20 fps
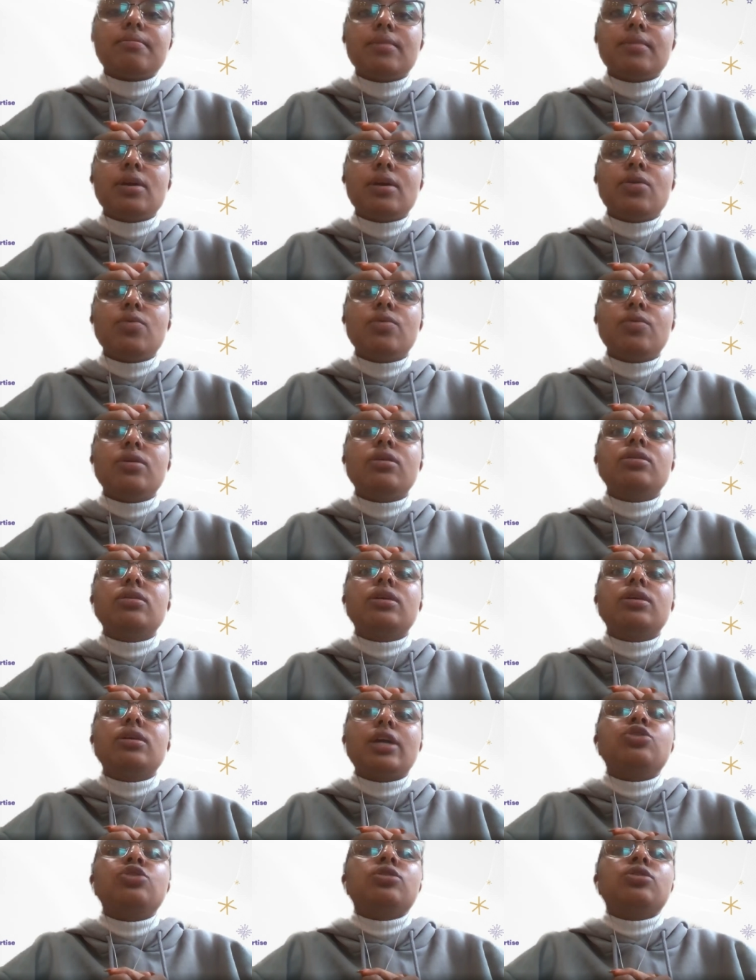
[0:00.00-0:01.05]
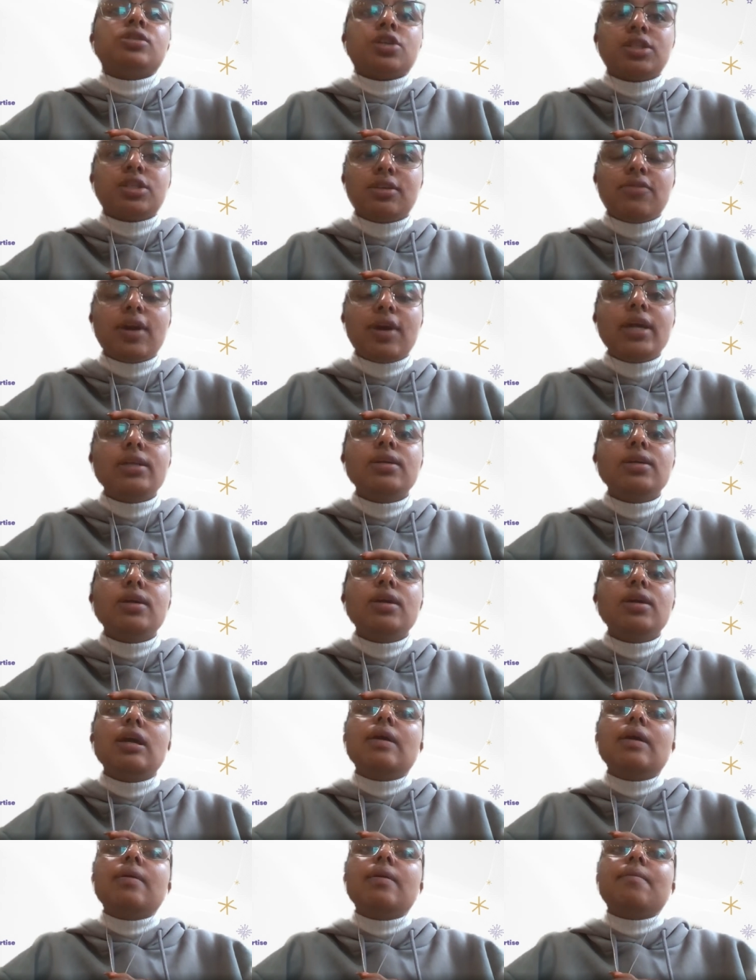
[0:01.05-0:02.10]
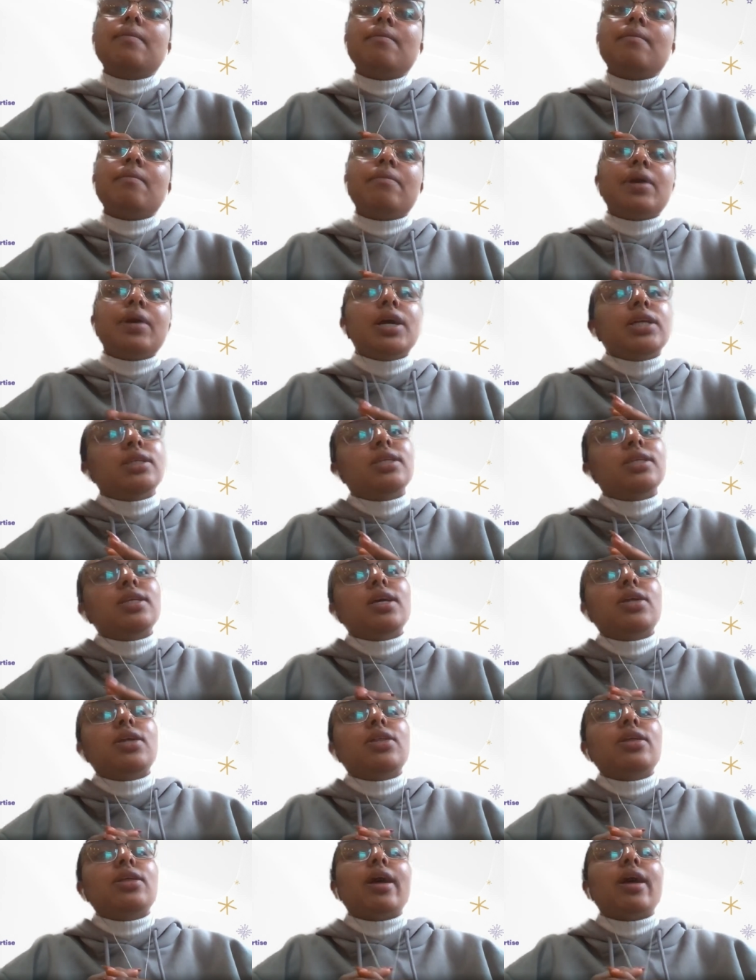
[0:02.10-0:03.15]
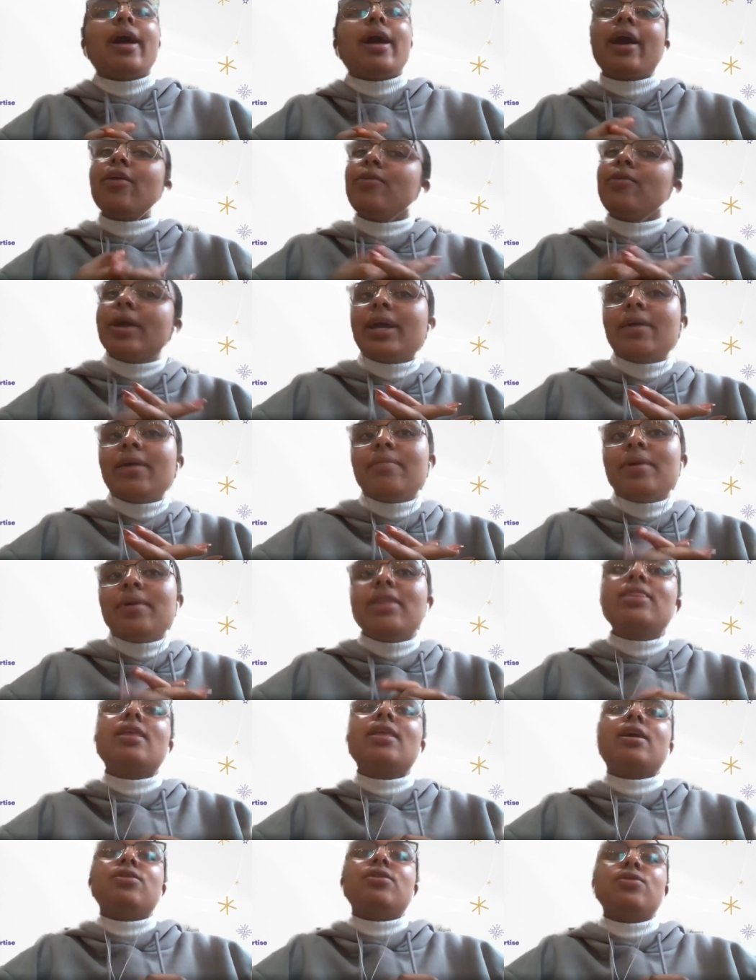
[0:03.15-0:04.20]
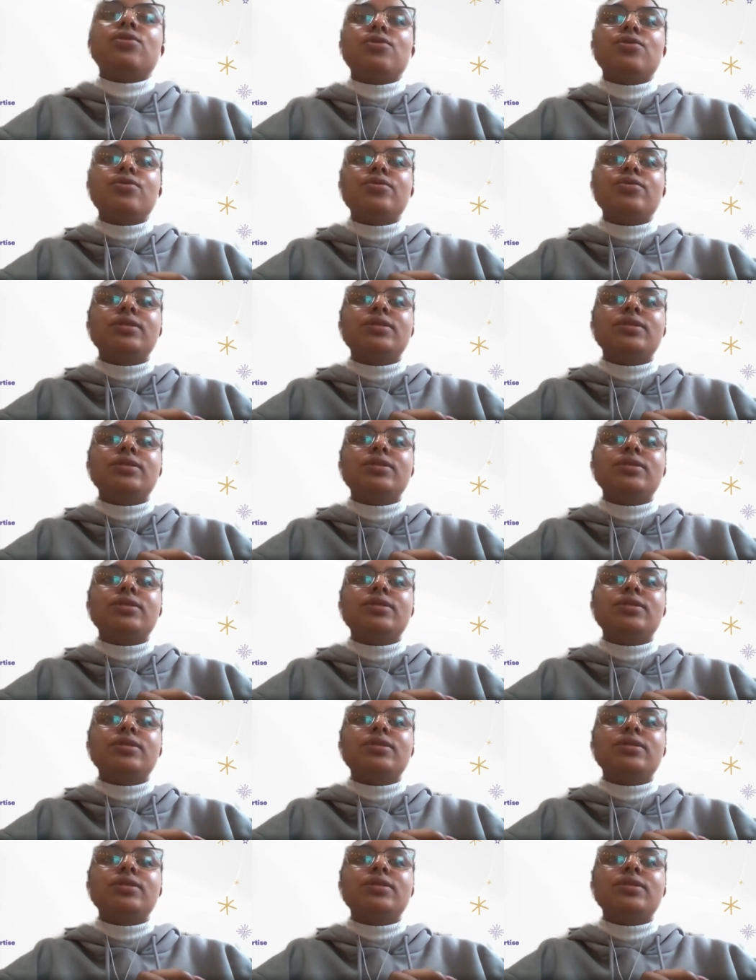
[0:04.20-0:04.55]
uh, will get you certified. But I recommend that you